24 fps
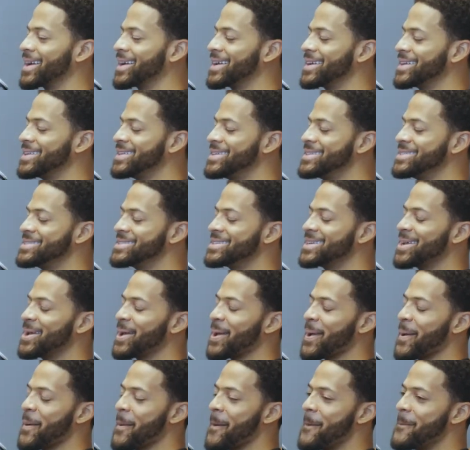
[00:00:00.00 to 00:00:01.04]
goodness!
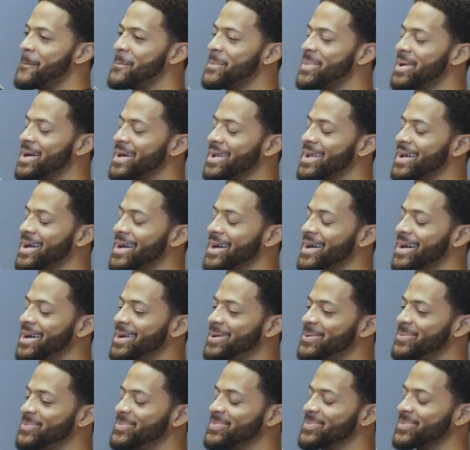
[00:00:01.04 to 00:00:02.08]
But
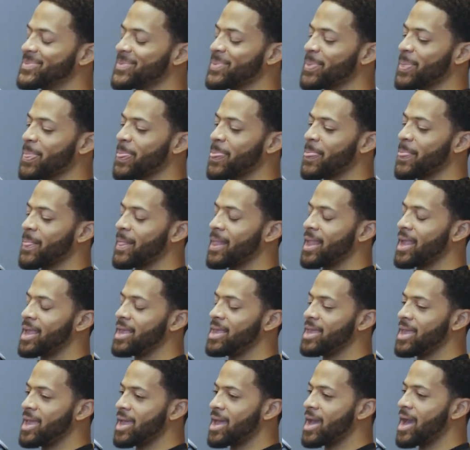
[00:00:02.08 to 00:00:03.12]
um,
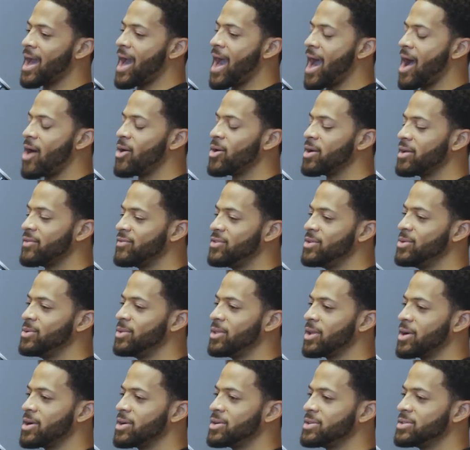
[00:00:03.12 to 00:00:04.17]
yeah, how have you
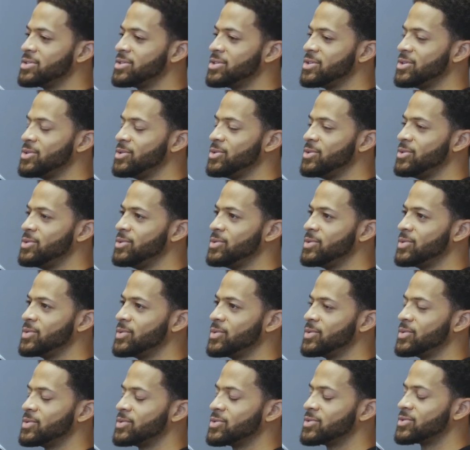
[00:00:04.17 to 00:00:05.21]
learned to?
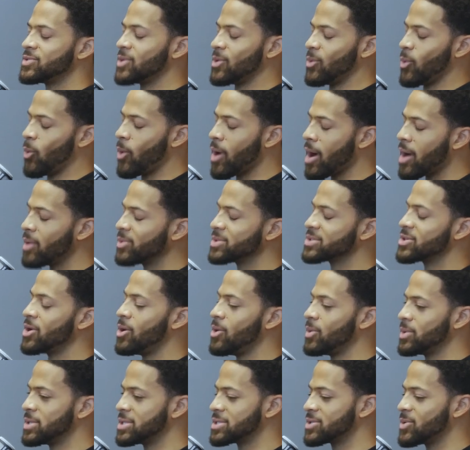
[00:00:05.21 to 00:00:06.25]
So where I was
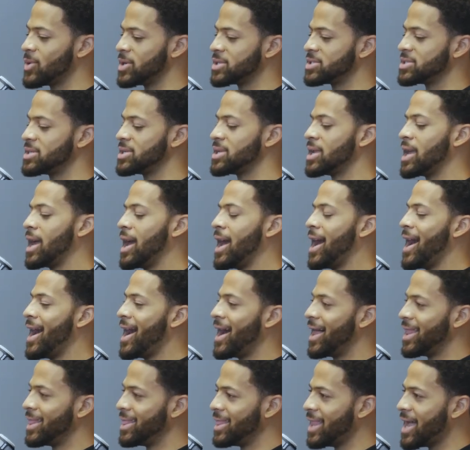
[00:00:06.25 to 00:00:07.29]
going with this question
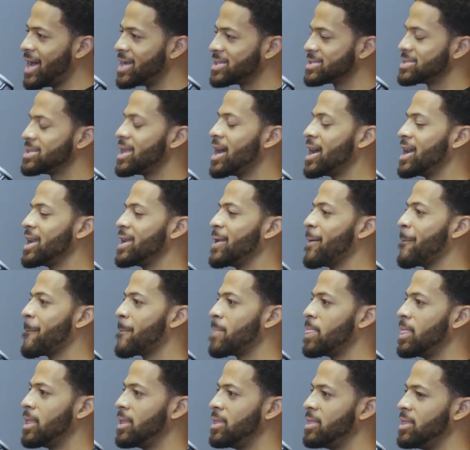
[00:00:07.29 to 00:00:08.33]
last night,
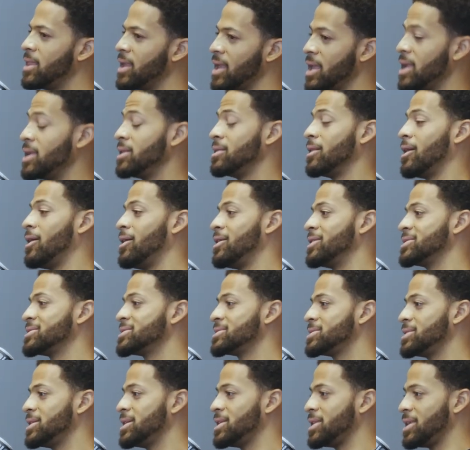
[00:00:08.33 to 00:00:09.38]
the Heat
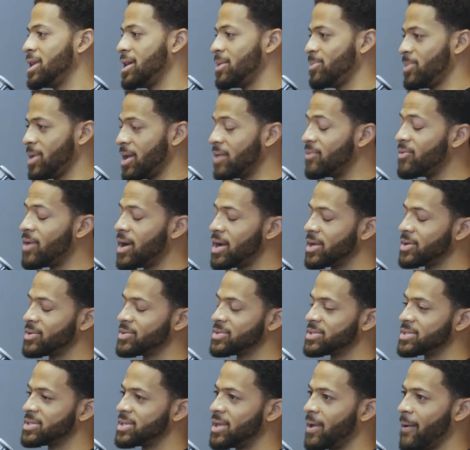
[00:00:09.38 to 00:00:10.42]
lost in the NBA
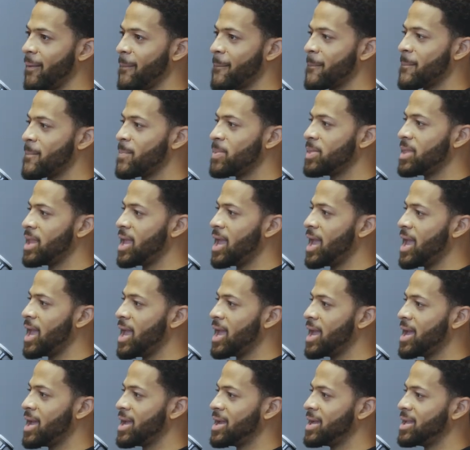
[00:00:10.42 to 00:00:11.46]
Finals,
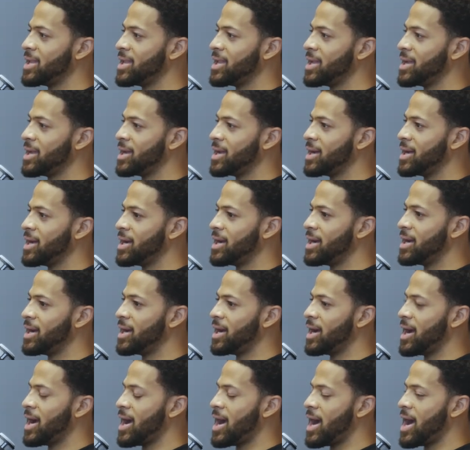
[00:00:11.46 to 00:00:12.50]
and
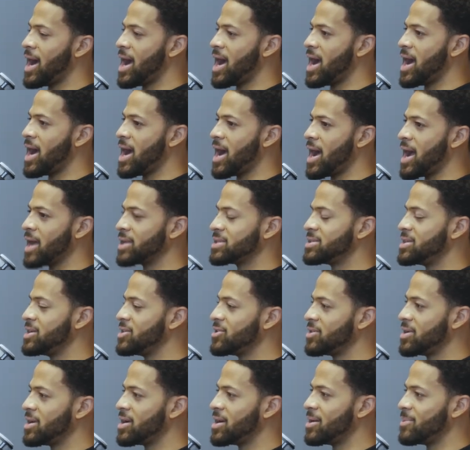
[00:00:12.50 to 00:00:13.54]
I
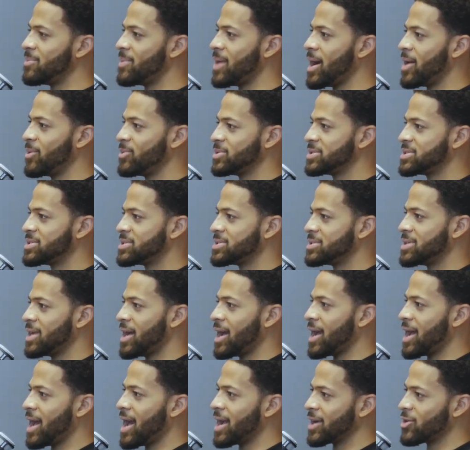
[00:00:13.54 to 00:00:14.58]
teared up. I was
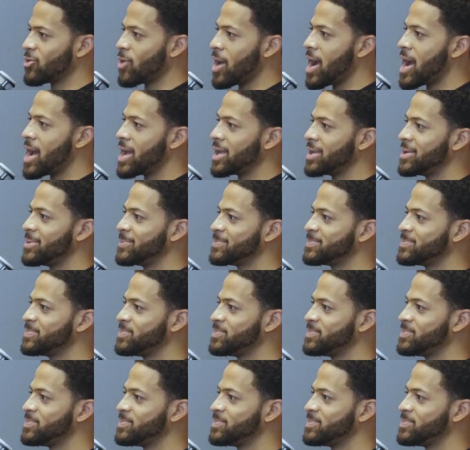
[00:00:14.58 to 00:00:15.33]
I, I cried,